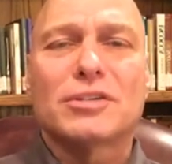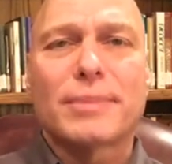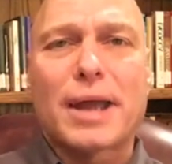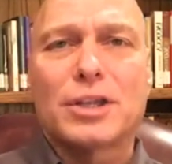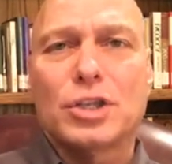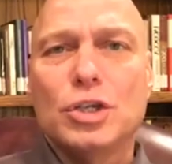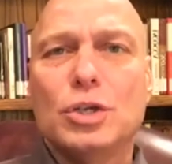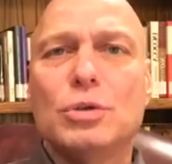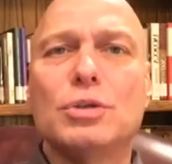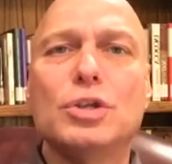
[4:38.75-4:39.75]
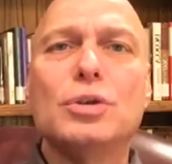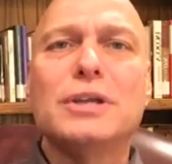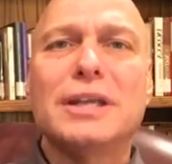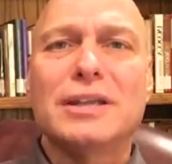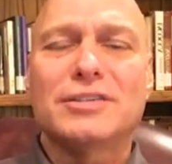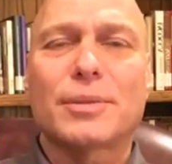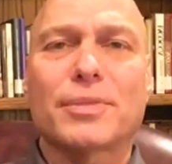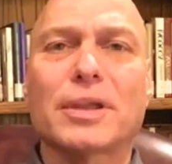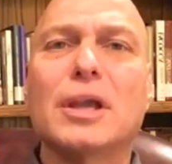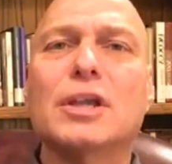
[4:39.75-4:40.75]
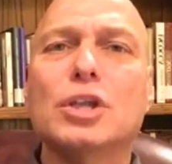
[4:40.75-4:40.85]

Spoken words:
is about you getting something.